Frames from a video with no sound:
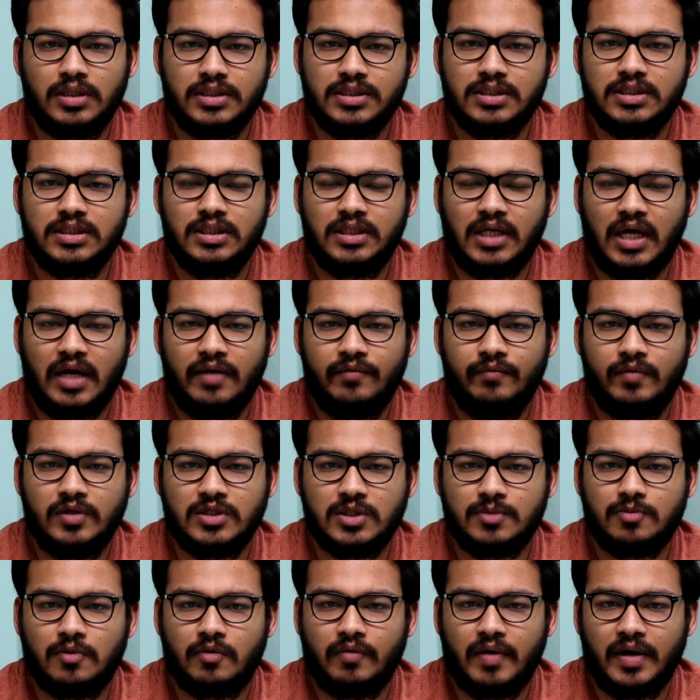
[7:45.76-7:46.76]
this is the time
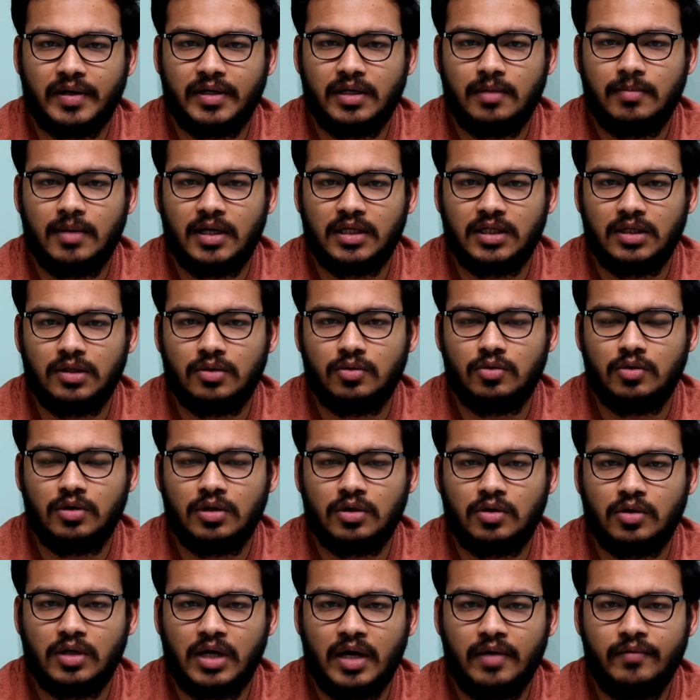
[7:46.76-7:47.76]
which is provided by the
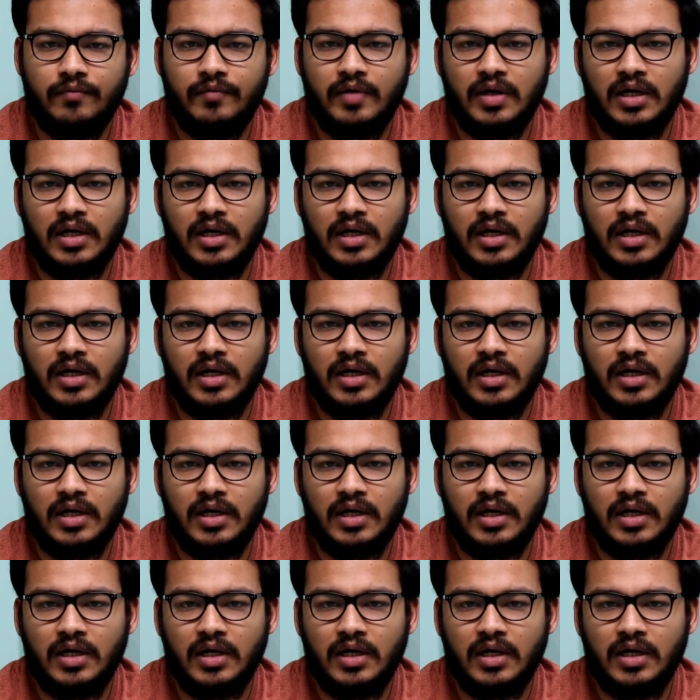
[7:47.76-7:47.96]
Google Colab.